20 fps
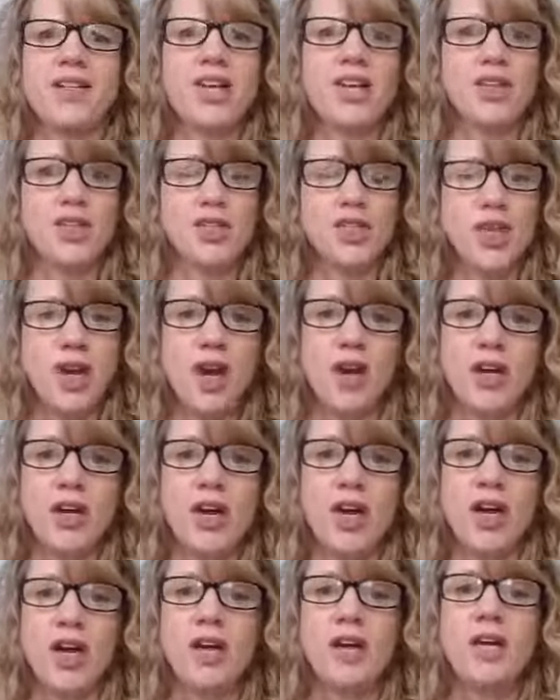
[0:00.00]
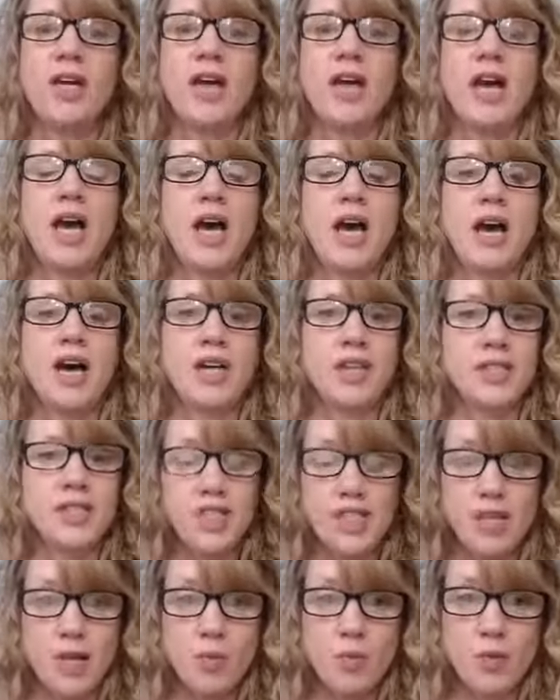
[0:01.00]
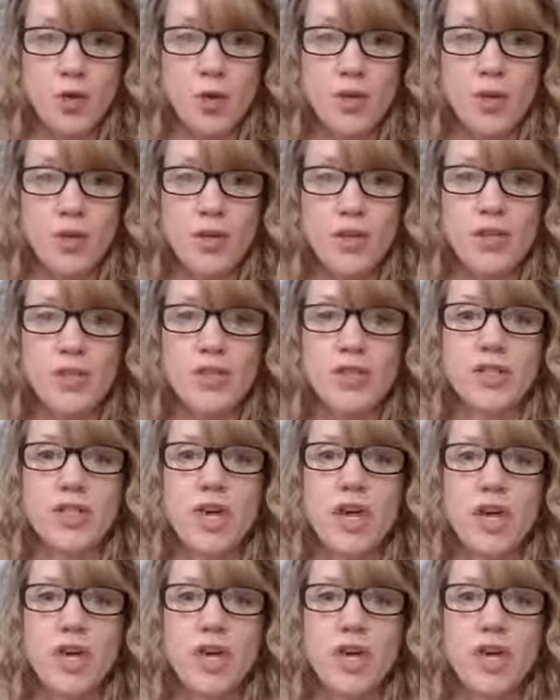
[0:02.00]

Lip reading: Asana, Teamworks.